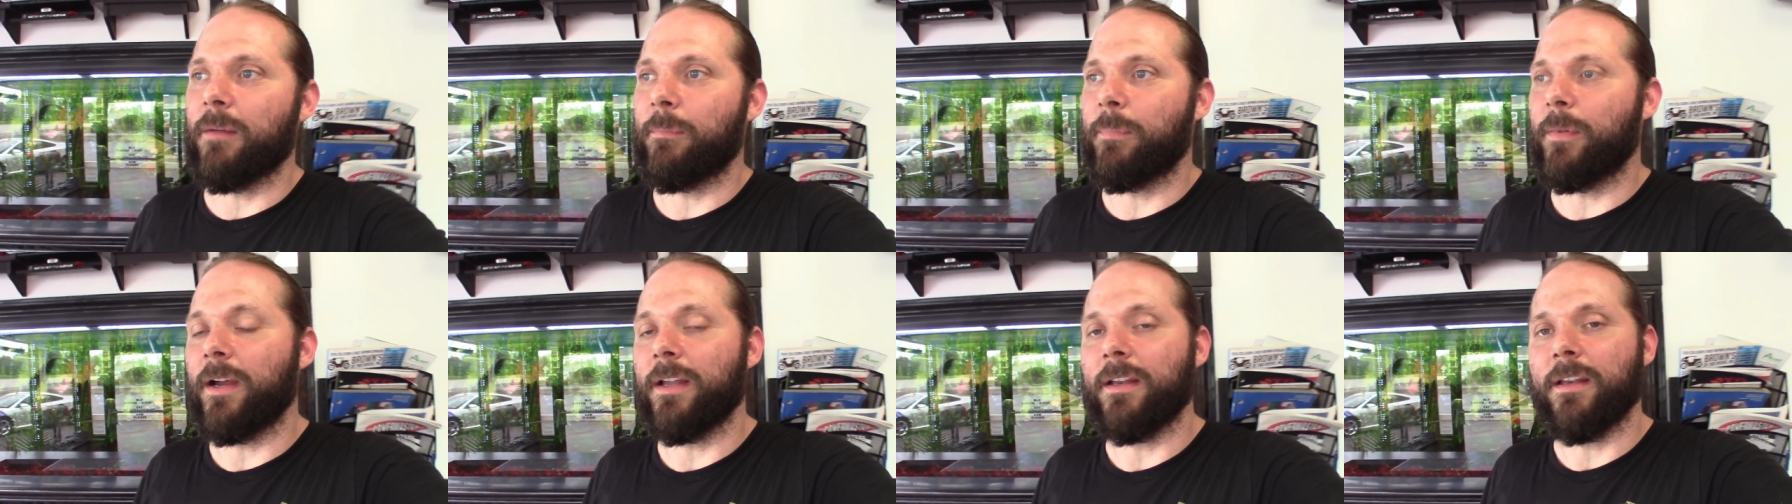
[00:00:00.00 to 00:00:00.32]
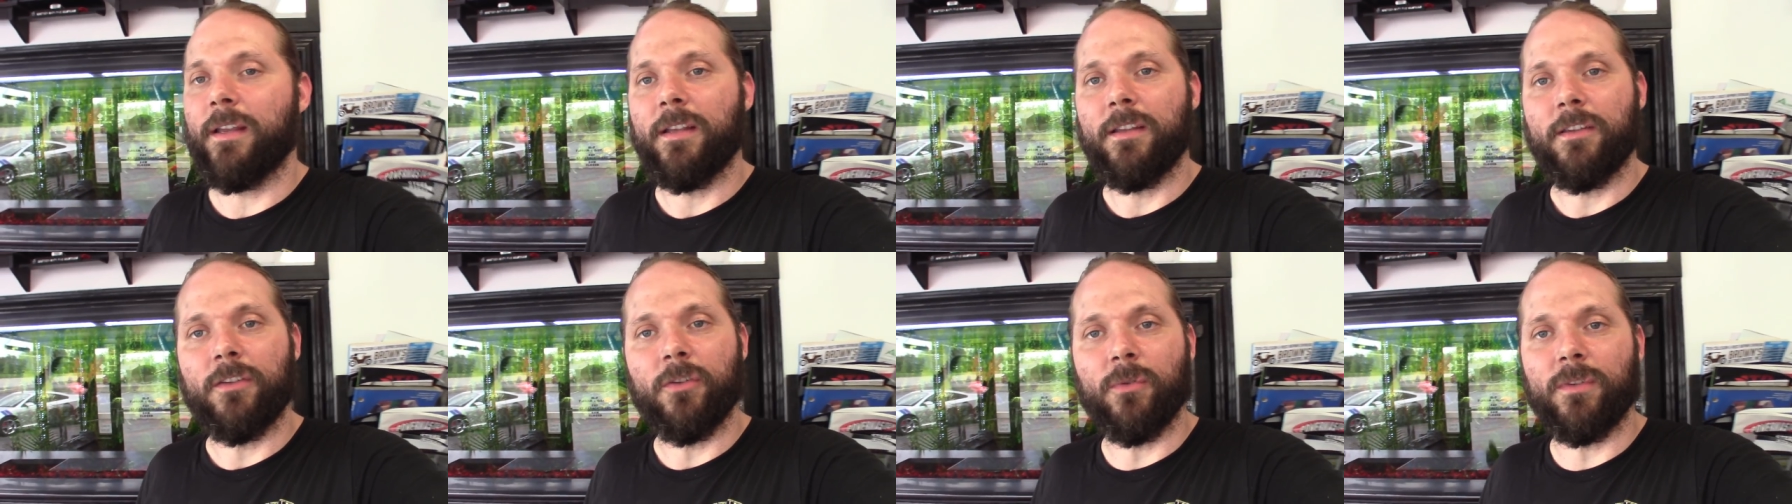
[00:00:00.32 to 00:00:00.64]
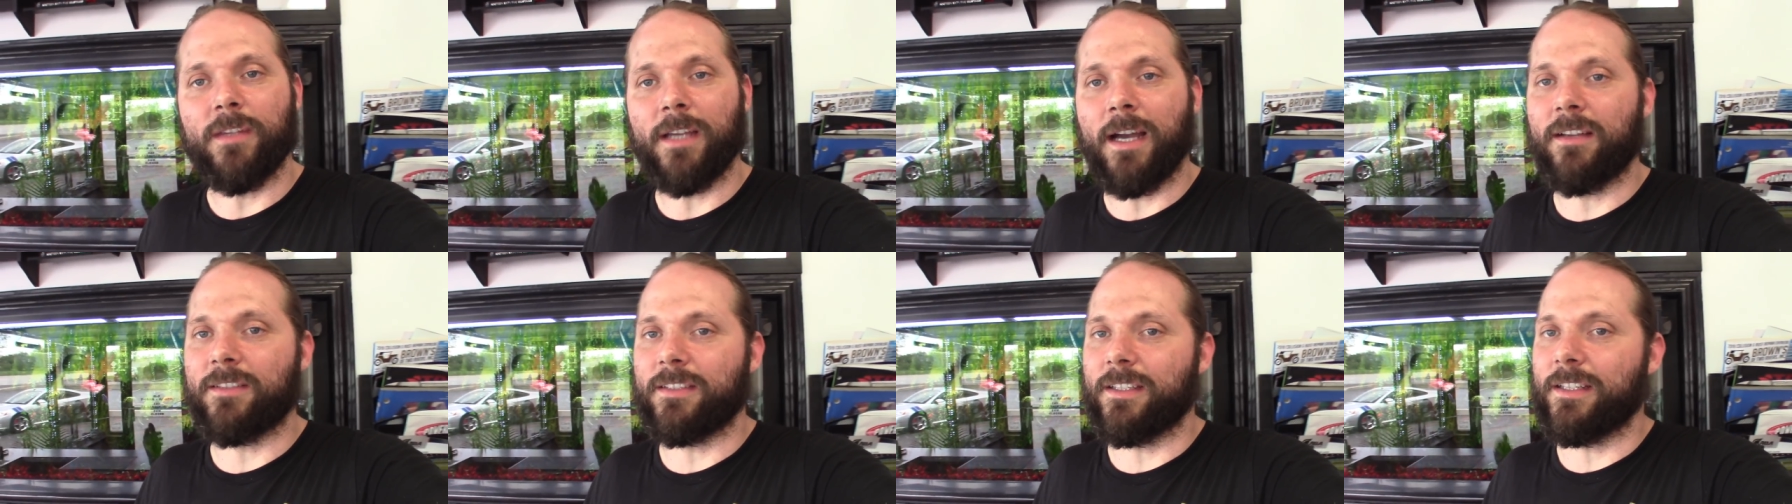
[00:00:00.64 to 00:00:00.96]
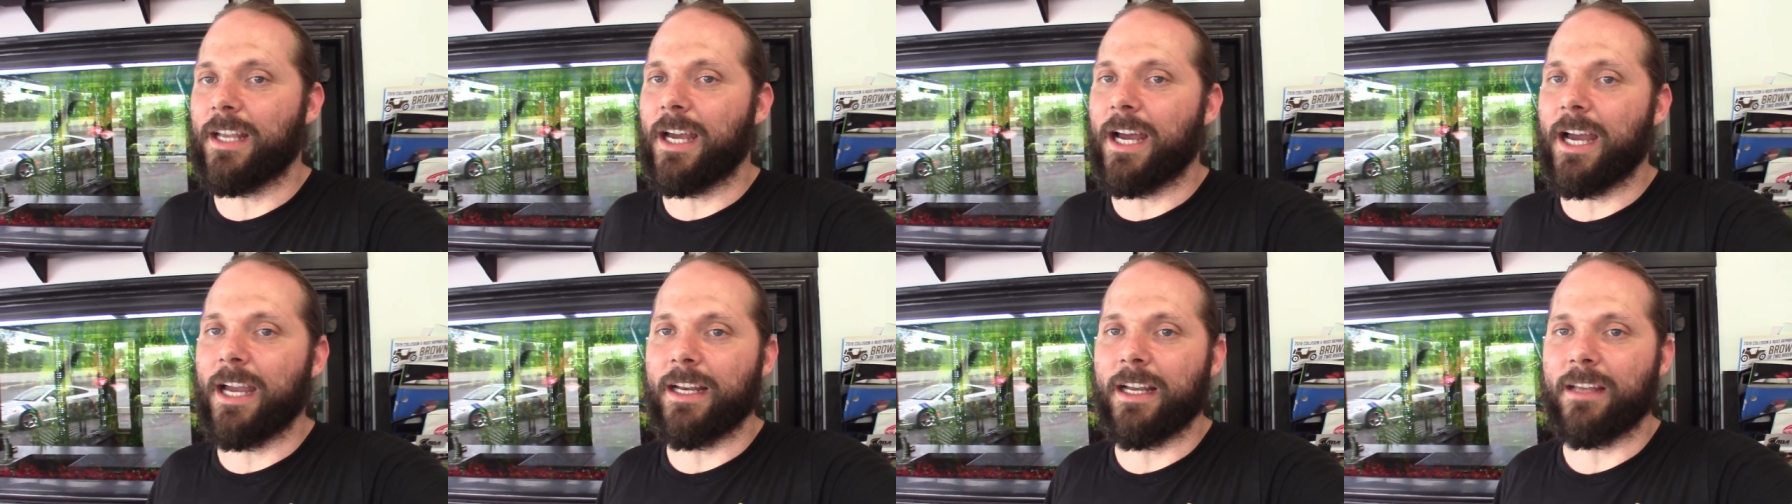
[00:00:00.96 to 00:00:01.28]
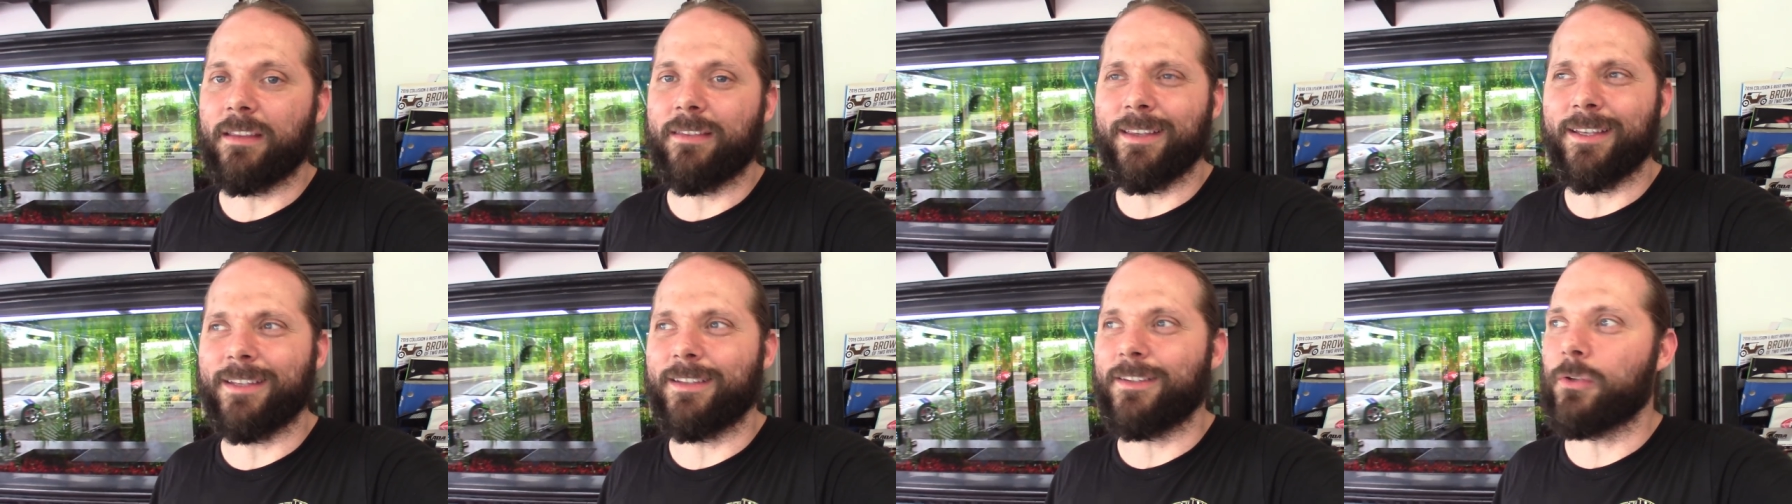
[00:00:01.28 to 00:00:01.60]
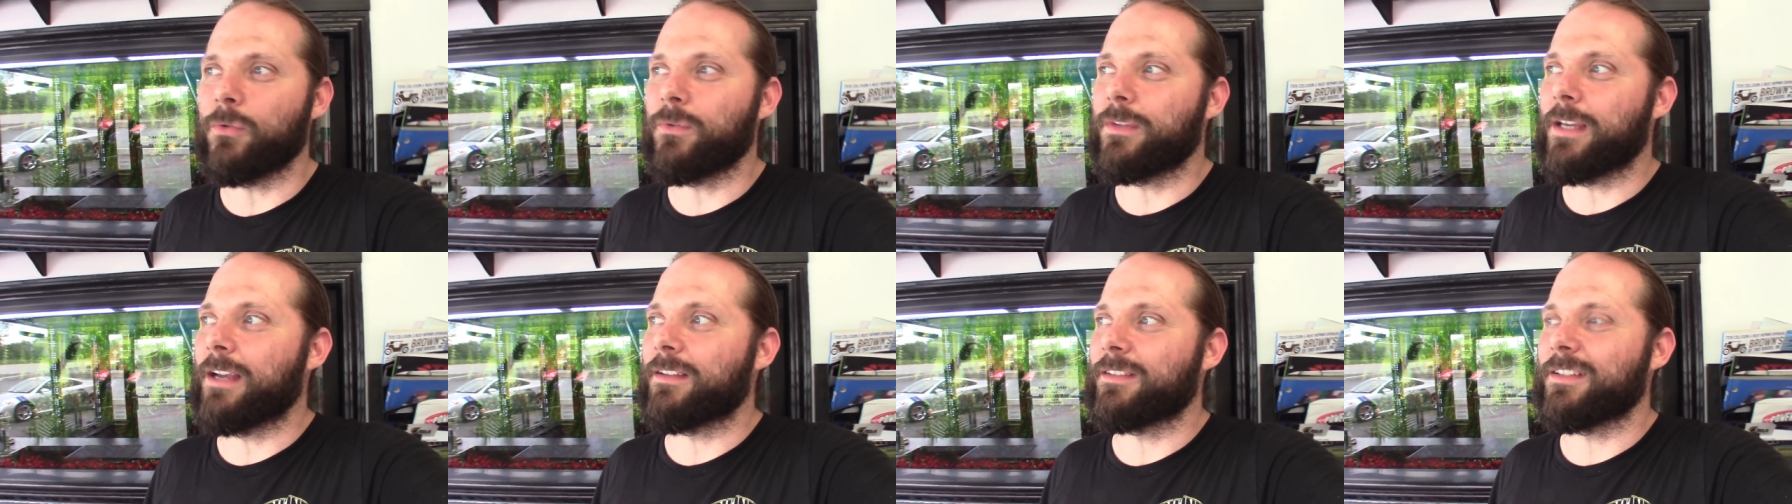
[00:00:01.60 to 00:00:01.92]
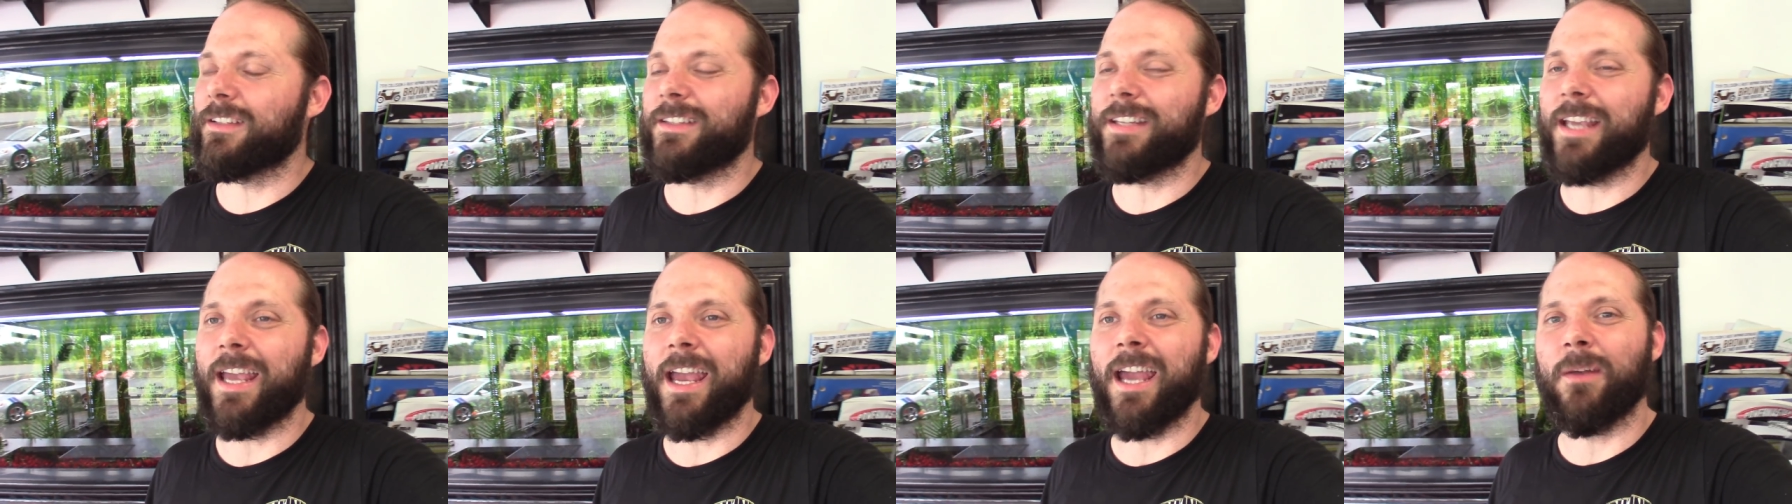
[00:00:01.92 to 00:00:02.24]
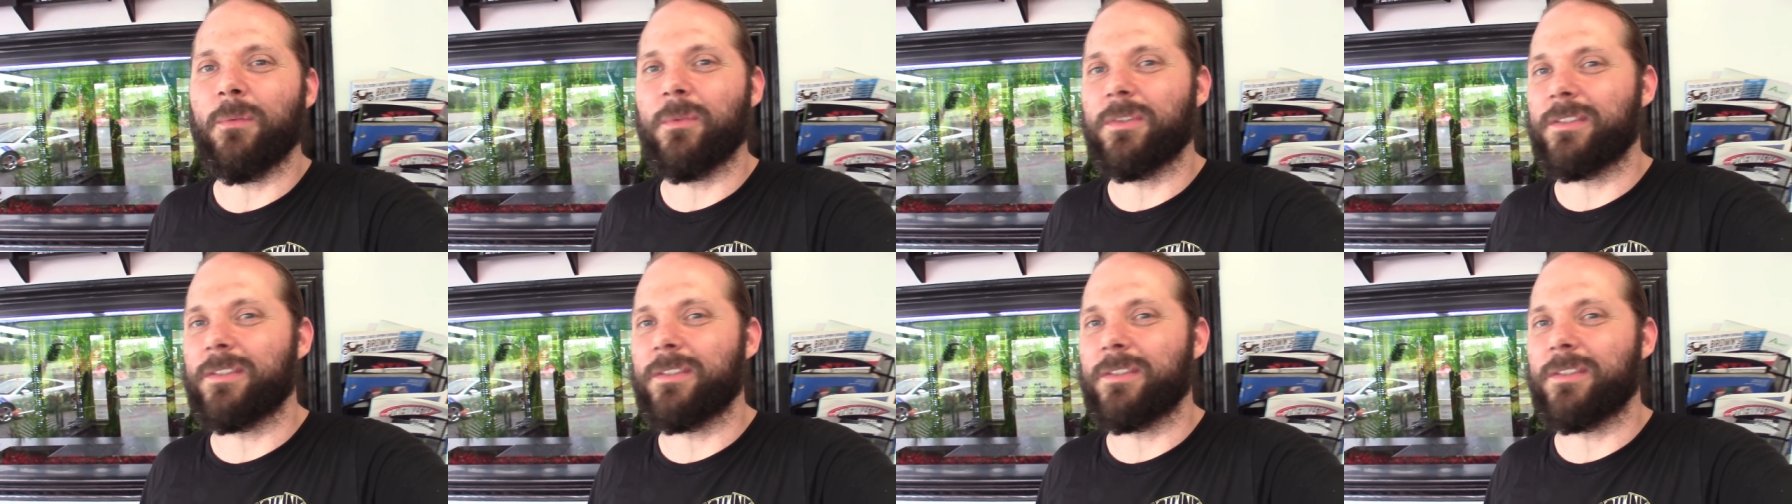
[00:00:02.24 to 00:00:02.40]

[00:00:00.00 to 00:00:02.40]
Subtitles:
But 2009, I think 2010